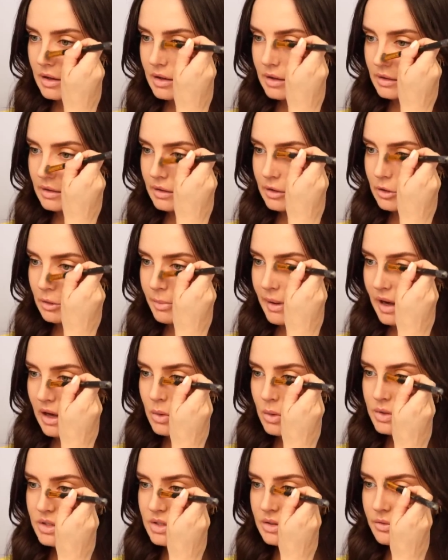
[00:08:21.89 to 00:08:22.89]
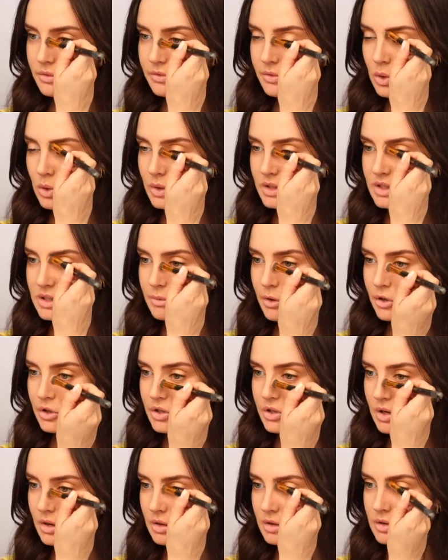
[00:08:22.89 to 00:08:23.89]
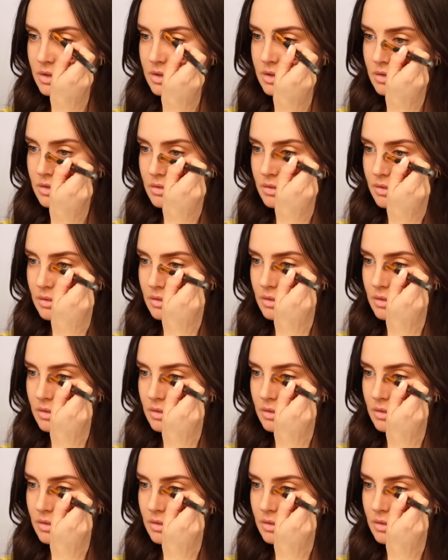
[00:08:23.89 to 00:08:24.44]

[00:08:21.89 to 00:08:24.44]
in little backwards and forwards motions.